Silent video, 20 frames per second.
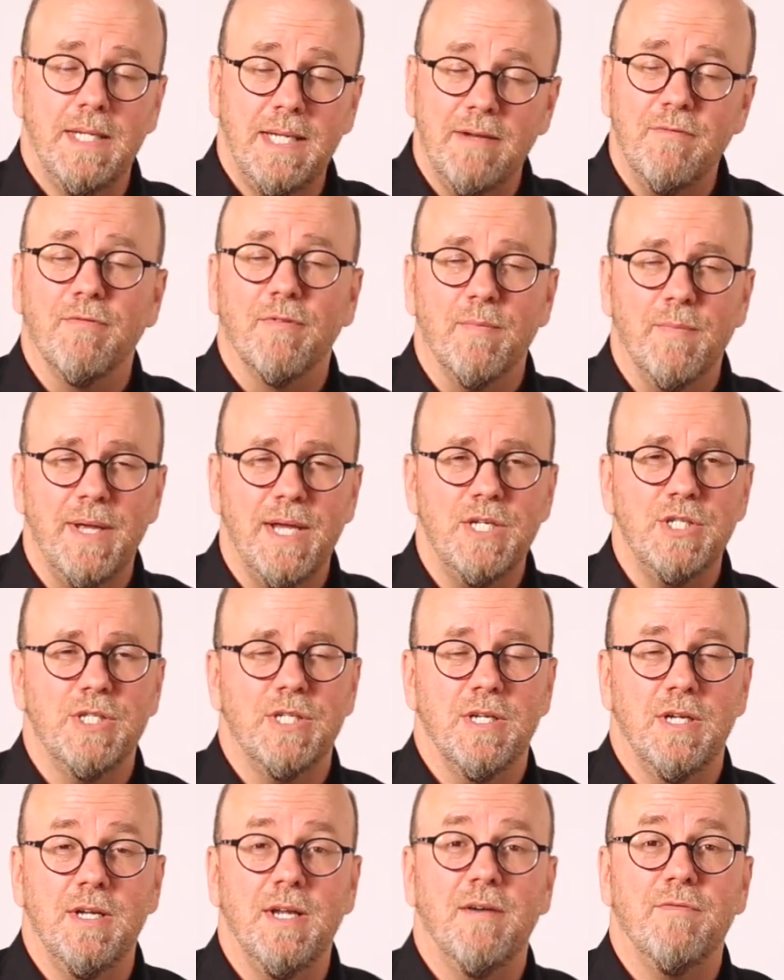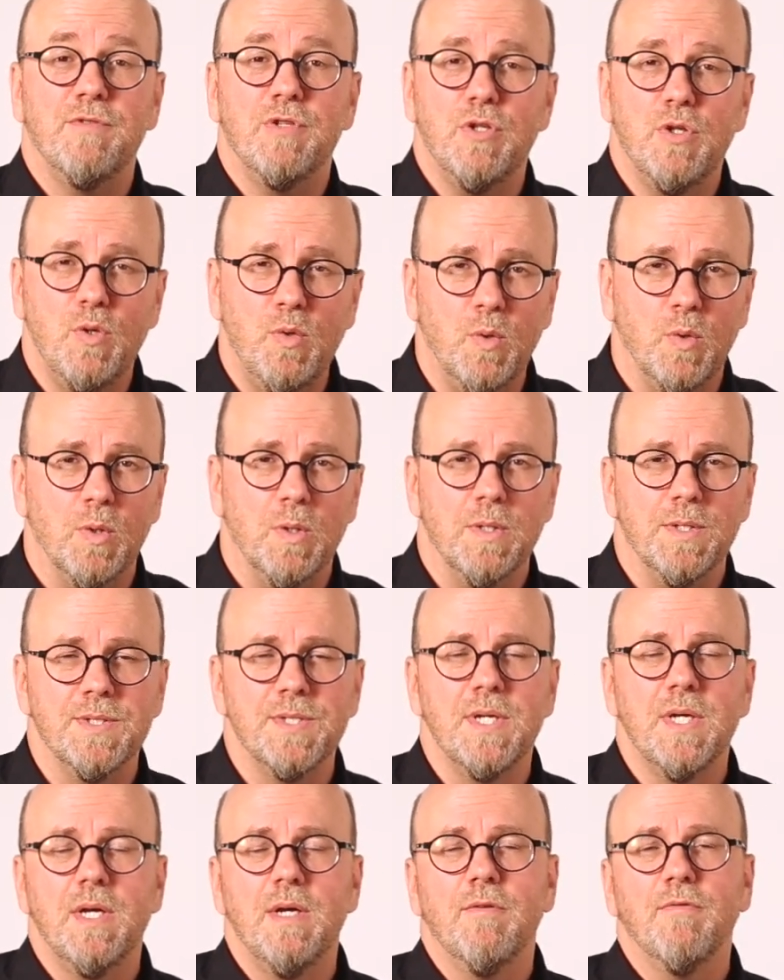information, enough
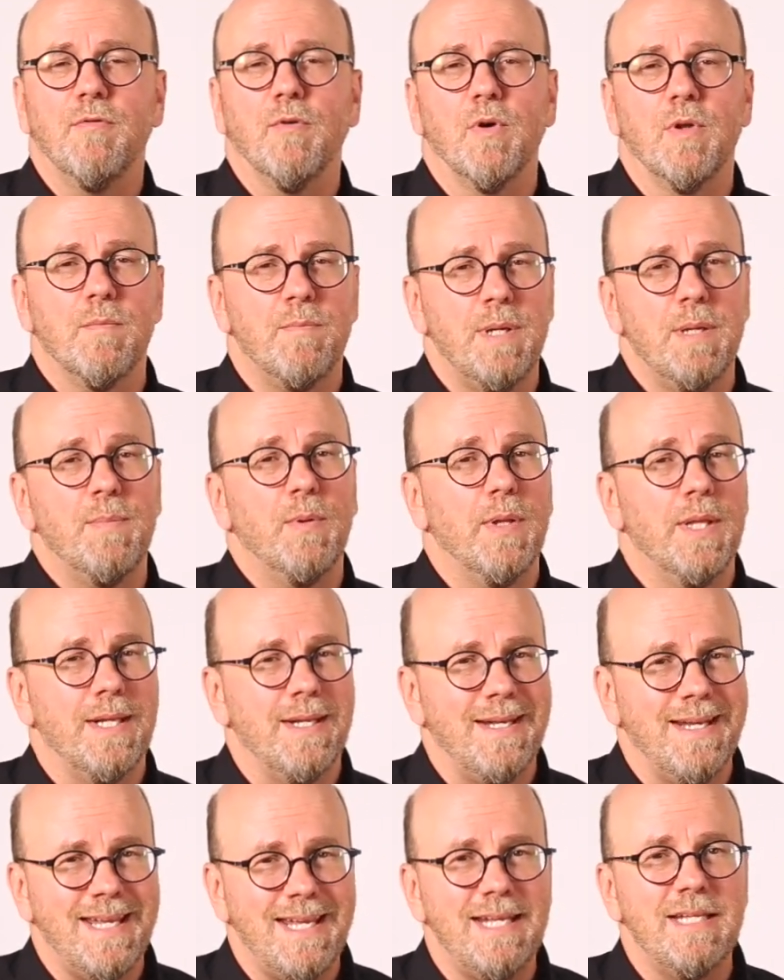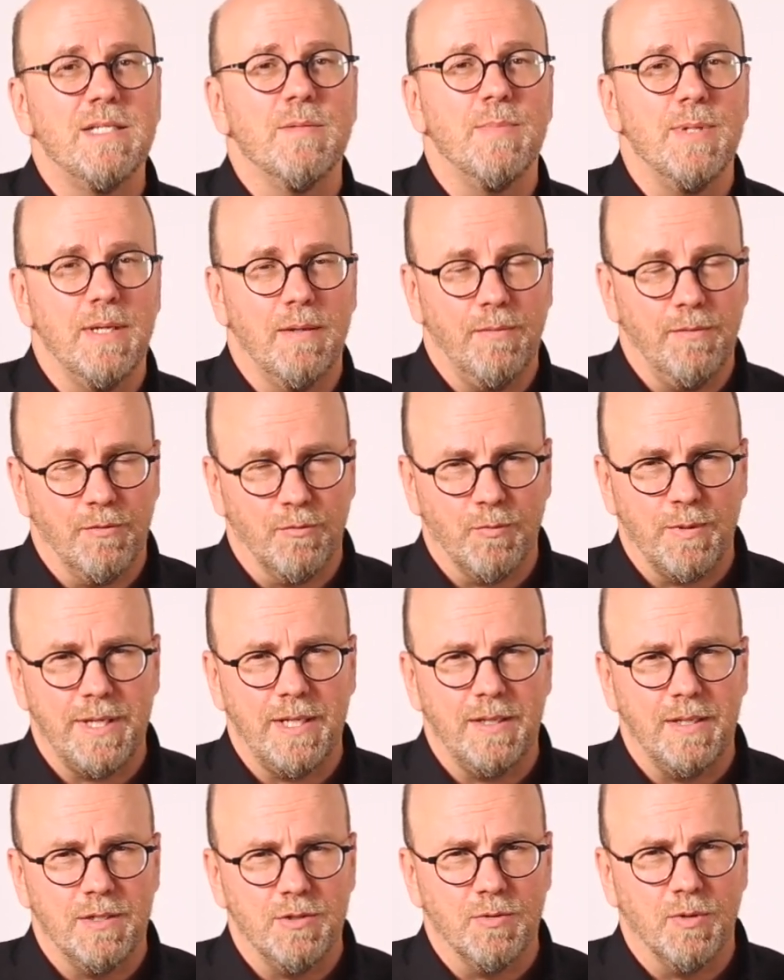tools for the people that need to be able to
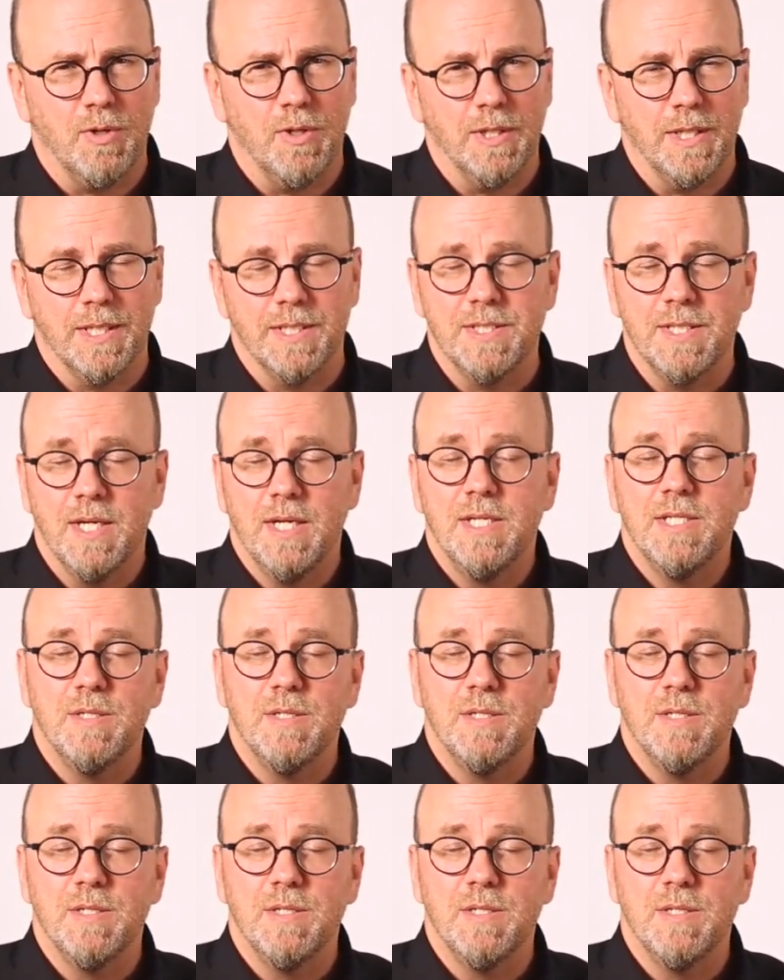read the drawings